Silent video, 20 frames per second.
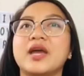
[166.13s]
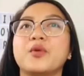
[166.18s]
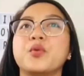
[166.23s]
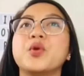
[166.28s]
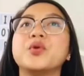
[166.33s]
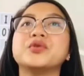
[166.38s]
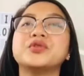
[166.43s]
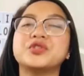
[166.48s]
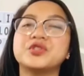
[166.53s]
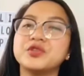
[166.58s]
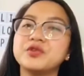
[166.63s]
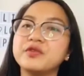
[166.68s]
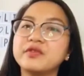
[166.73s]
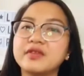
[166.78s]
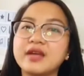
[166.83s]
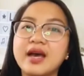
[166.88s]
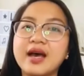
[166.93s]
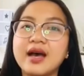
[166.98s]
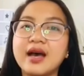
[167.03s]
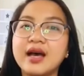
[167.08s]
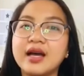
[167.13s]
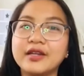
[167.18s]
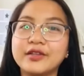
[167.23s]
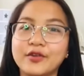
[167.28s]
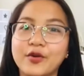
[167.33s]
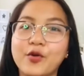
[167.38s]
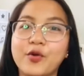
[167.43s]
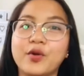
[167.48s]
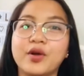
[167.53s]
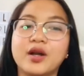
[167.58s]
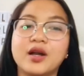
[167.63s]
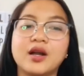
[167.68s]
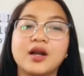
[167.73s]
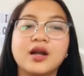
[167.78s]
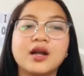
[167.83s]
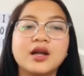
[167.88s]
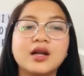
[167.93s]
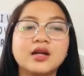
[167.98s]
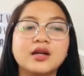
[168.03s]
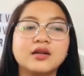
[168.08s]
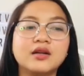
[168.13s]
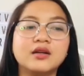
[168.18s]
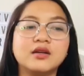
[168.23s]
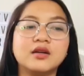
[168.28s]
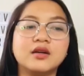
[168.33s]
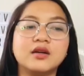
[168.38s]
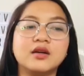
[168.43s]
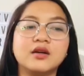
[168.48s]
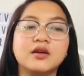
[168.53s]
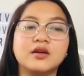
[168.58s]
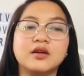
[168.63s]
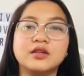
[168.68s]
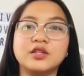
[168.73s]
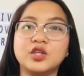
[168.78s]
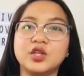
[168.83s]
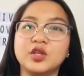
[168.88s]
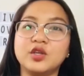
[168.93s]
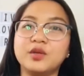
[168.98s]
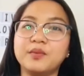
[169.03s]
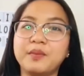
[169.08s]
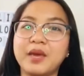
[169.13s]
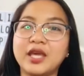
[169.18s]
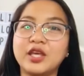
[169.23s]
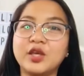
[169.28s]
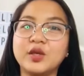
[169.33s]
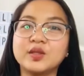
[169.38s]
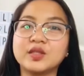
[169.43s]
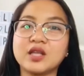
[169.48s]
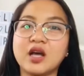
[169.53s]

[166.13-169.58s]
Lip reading: I won't do that, or you make